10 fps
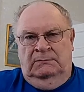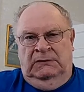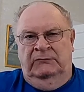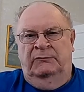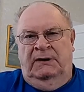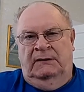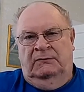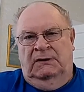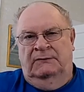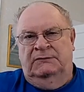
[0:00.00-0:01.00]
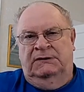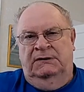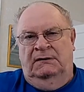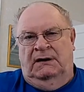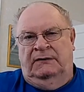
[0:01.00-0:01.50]
even back when I was a
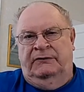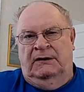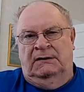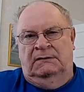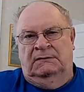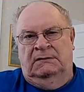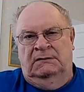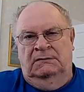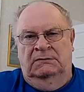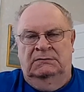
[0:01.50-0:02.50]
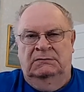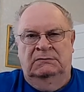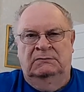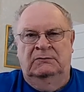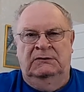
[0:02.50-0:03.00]
kid like that, and
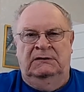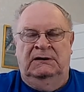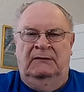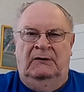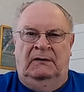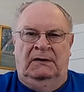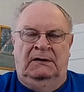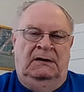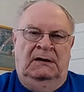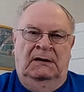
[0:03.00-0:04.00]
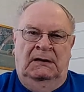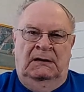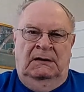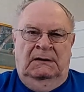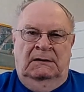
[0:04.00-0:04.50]
we didn't have all the
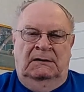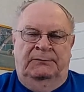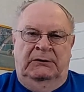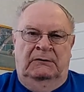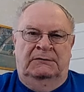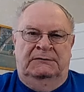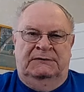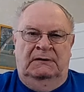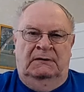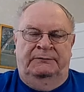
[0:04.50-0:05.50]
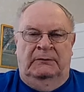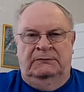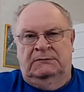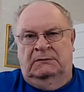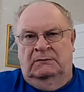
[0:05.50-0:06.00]
computers and cell phones,
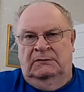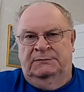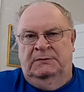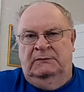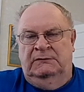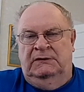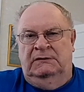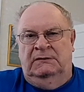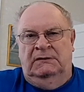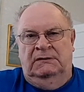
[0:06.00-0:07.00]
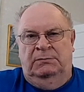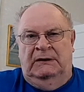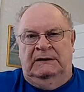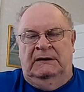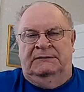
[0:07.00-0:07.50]
of course, but we did
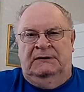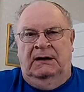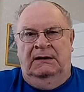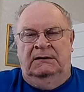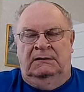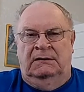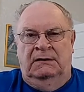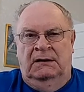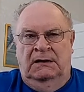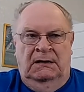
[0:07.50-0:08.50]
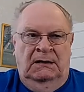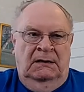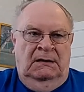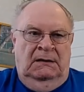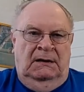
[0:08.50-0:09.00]
play outside, and
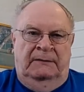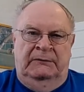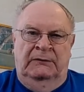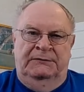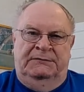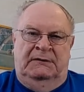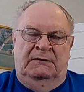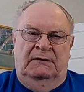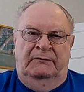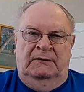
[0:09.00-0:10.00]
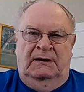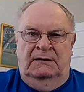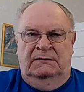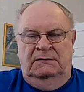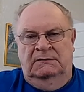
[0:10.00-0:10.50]
I've noticed that an awful lot
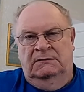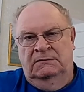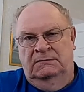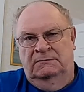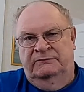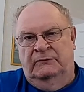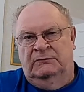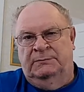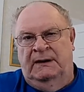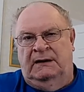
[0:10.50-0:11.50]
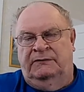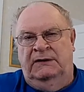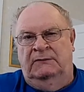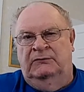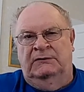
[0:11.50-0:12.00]
of the folks back
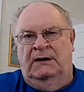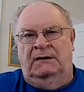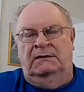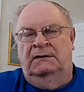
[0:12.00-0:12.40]
then was not